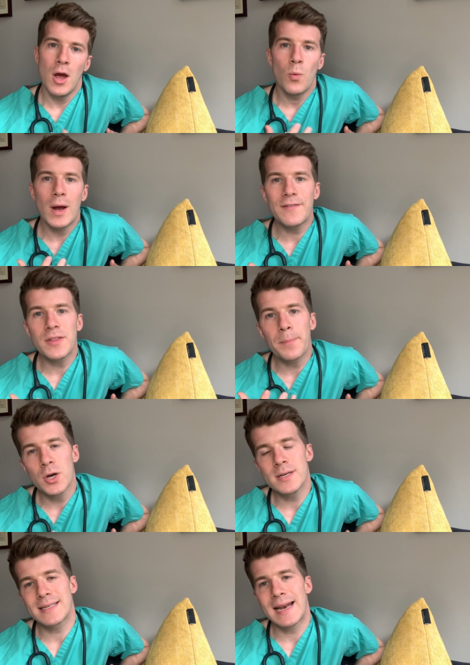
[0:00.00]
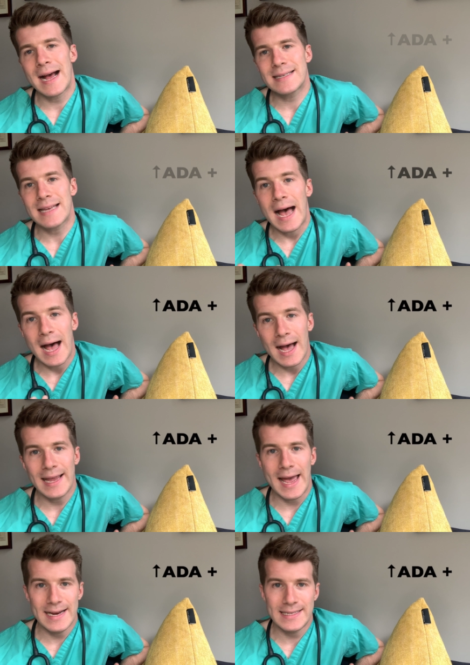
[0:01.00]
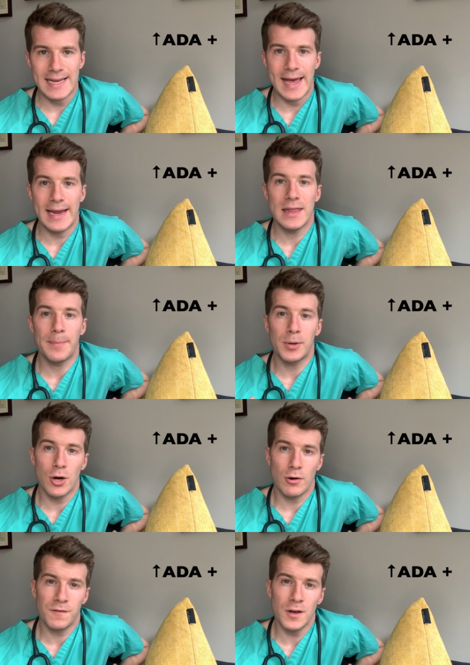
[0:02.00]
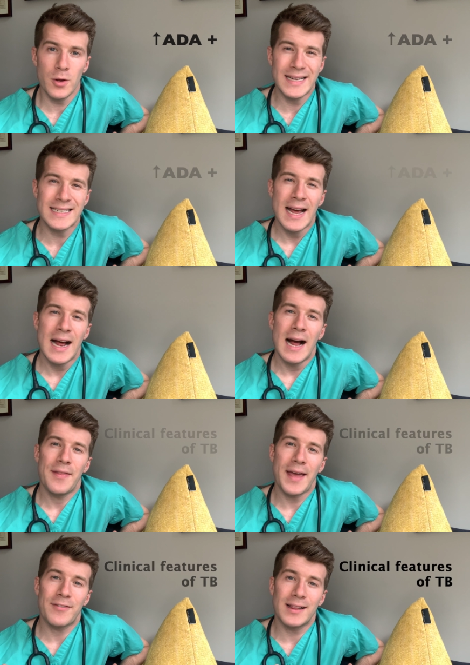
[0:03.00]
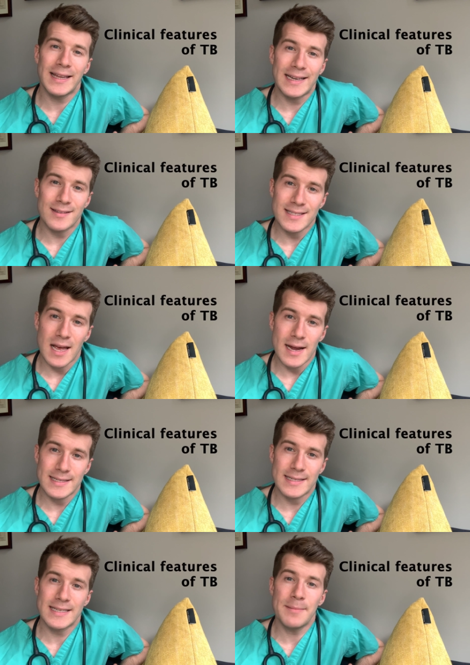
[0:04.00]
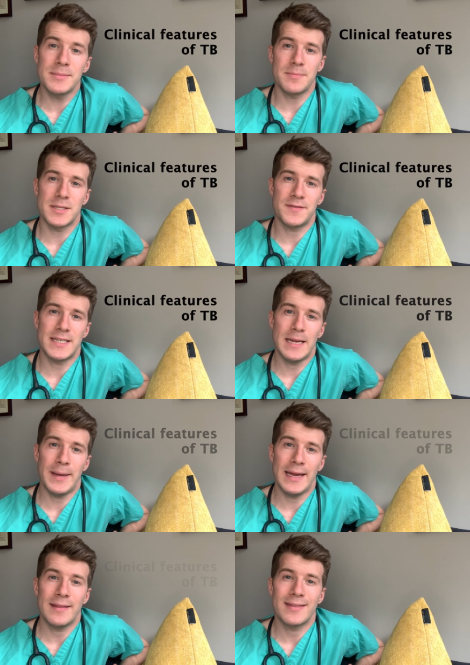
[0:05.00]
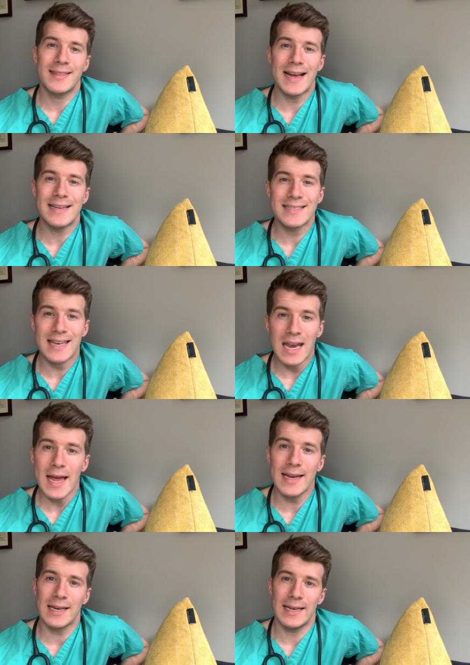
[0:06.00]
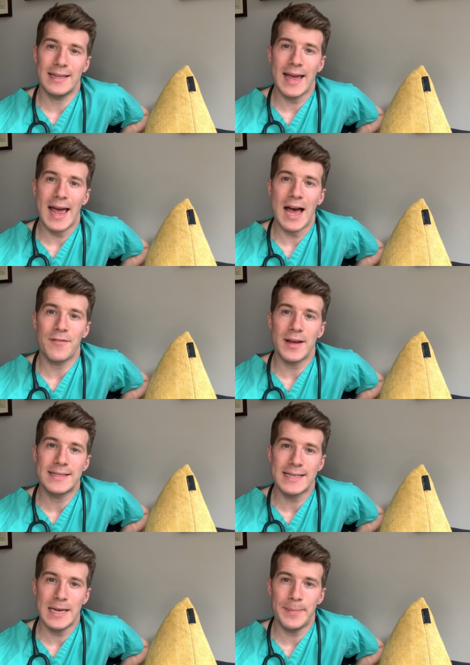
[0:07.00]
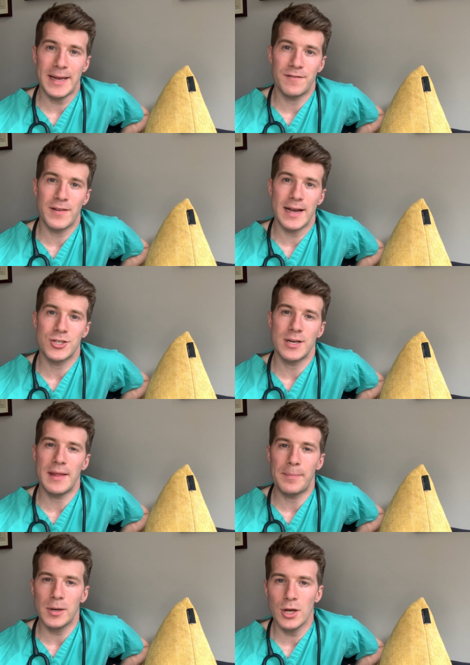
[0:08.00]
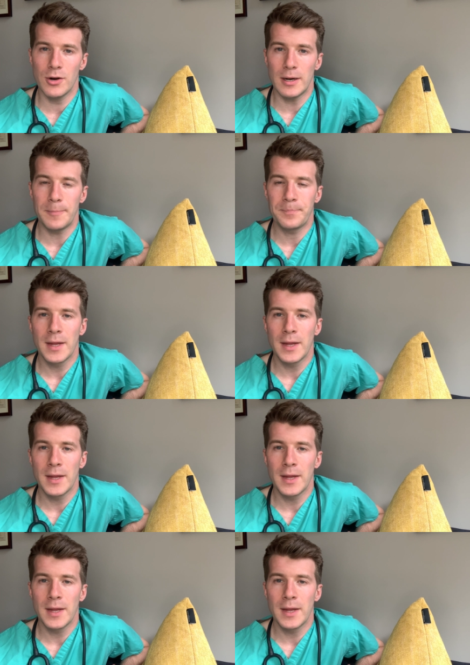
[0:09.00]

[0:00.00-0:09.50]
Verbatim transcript: Well, if the person has high ADA in the pleural fluid and they have clinical signs and symptoms of TB, then it's likely they have a TB infection in the pleura.